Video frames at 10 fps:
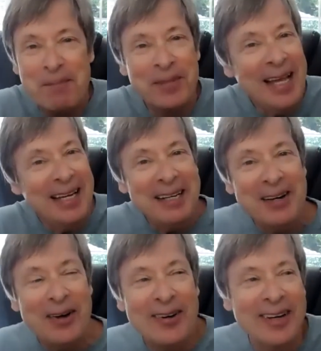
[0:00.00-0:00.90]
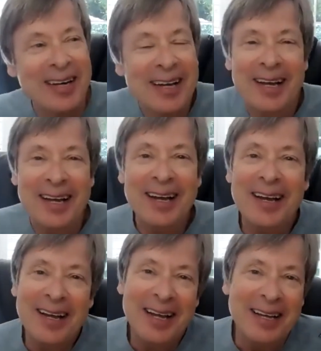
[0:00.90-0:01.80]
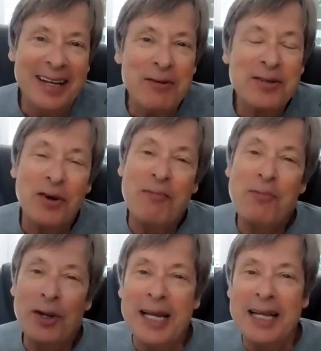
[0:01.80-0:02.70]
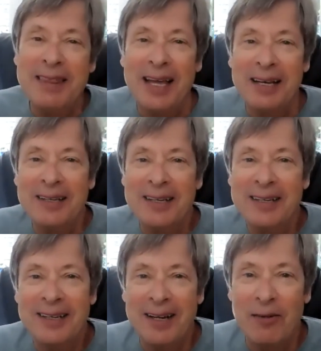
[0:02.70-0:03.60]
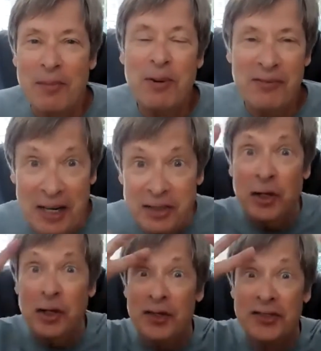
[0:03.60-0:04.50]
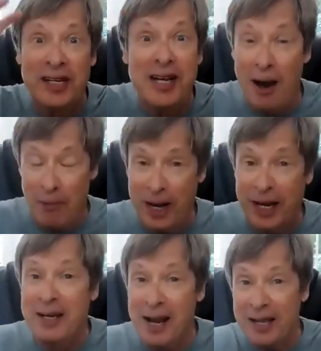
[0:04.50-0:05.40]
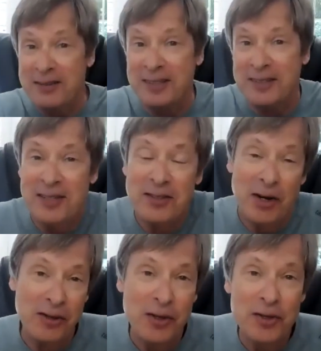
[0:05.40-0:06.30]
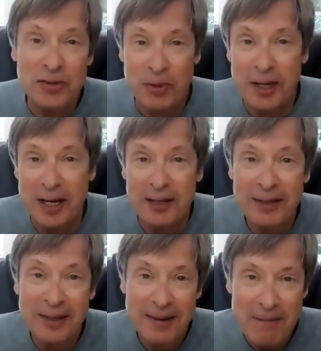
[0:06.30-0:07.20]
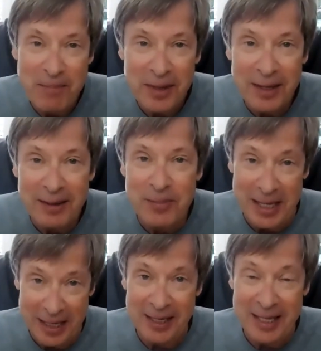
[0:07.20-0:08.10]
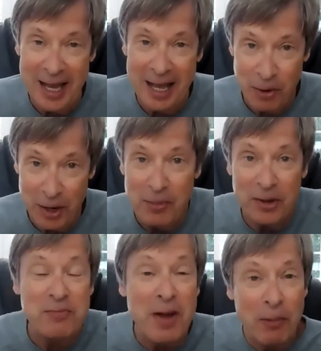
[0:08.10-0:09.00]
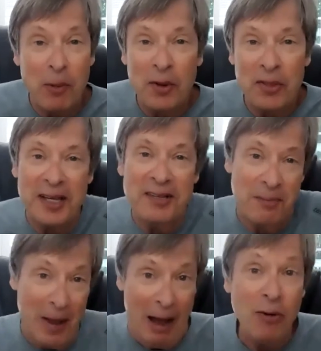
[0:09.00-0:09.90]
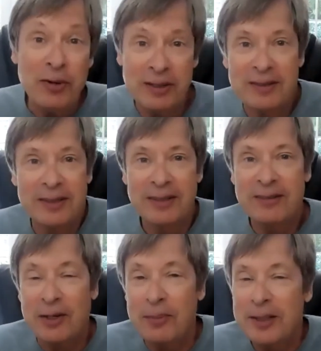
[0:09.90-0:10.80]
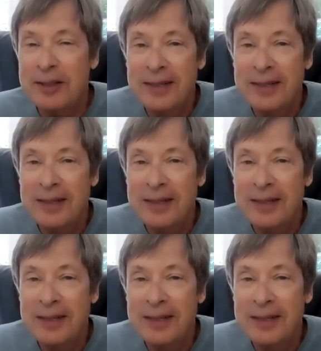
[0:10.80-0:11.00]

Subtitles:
And it was sort of brilliant that the professionals did not recognize that these cartoons were going to be, in the end, one of the most memorable things about Thurber.